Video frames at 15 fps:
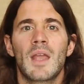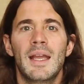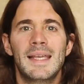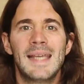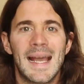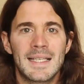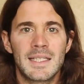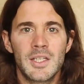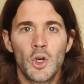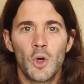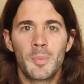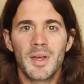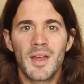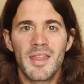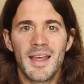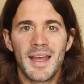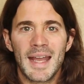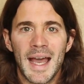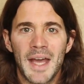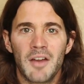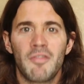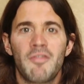Cassiopea then
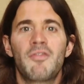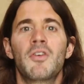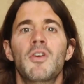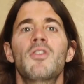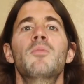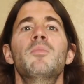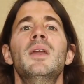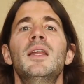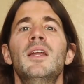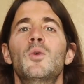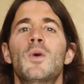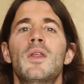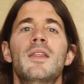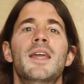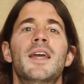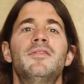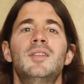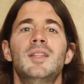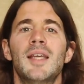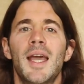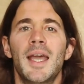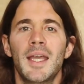had a further meeting with the
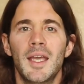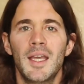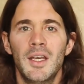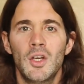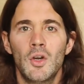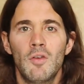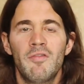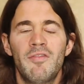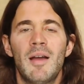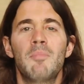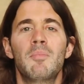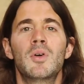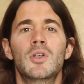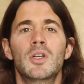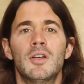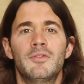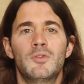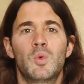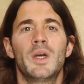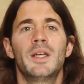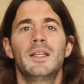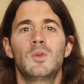FDA in November of
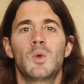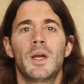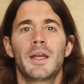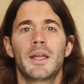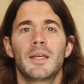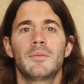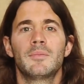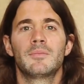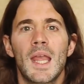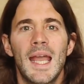2020.